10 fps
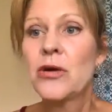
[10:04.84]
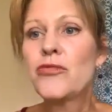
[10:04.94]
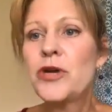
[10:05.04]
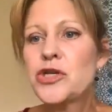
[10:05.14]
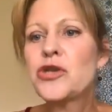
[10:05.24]

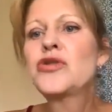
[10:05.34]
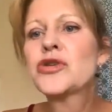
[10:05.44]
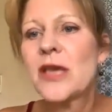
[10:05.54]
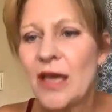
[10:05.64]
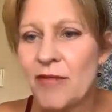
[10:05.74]
which
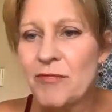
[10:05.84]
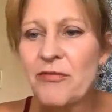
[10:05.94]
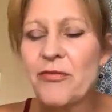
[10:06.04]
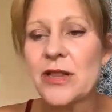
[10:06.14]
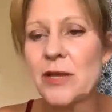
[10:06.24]
usually I have my
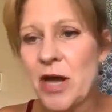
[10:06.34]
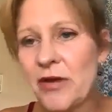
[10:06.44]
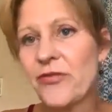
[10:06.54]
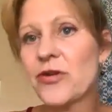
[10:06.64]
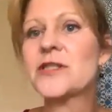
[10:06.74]
friend
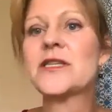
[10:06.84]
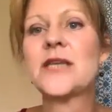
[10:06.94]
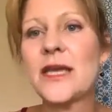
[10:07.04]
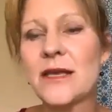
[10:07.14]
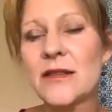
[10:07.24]
Lamont Ferguson
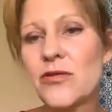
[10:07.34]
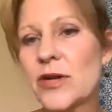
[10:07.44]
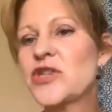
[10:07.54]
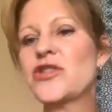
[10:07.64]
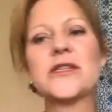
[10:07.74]
taking the
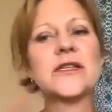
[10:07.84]
questions,